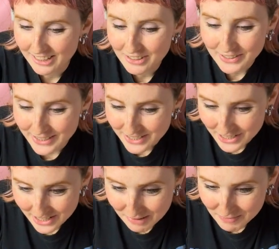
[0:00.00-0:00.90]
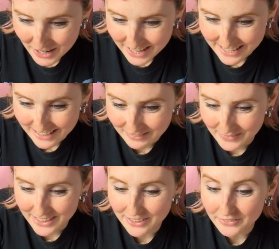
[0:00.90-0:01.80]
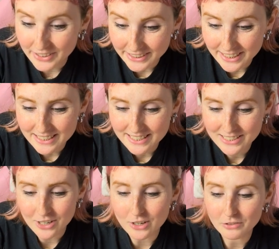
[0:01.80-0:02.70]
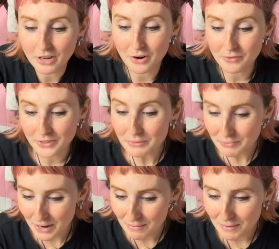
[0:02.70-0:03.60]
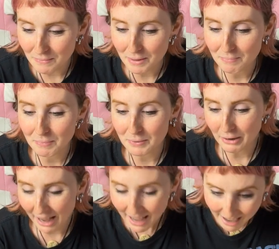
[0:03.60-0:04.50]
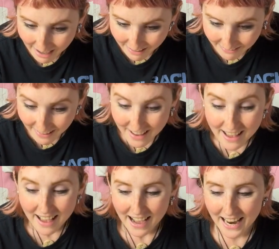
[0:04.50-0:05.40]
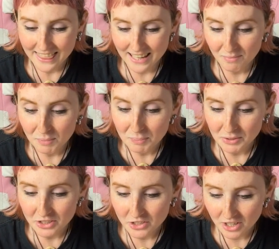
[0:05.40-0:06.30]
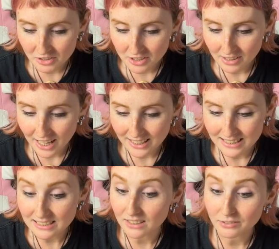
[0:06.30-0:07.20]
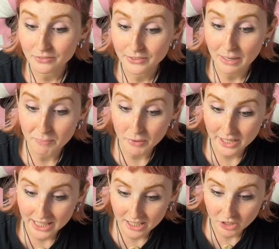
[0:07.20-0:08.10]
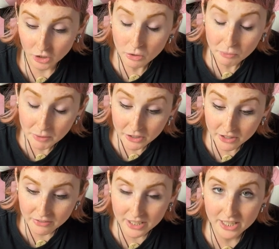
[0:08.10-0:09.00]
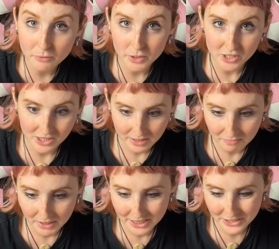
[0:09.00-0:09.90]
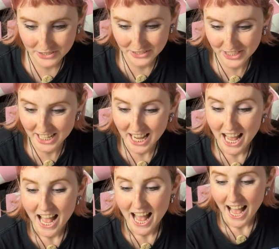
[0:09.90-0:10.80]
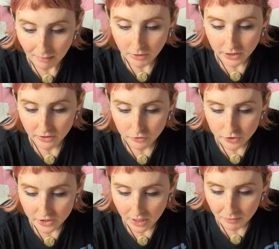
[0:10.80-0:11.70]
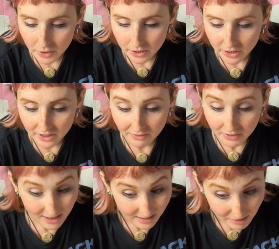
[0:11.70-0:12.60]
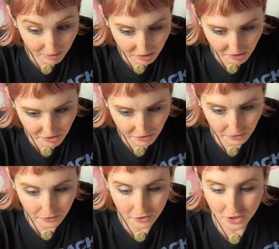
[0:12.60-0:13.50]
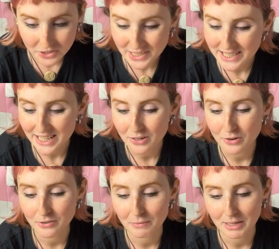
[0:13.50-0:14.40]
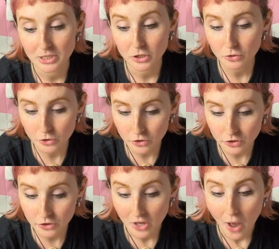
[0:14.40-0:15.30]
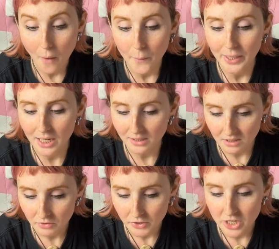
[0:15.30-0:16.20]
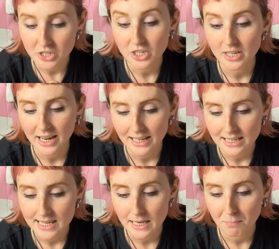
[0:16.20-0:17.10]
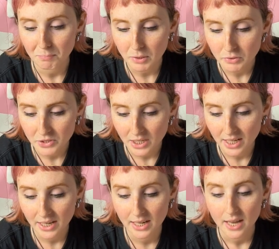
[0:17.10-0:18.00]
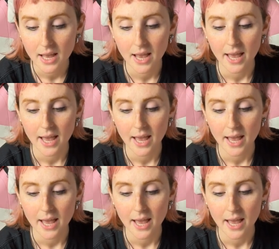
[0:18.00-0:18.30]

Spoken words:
I know it's a cheeky product, but it really does solve a real problem that people have. I think people in general like the self-deprecating humor of it, which I did mention. I'm looking for someone, could definitely be you, just to take over my socials with content creation, editing, and posting.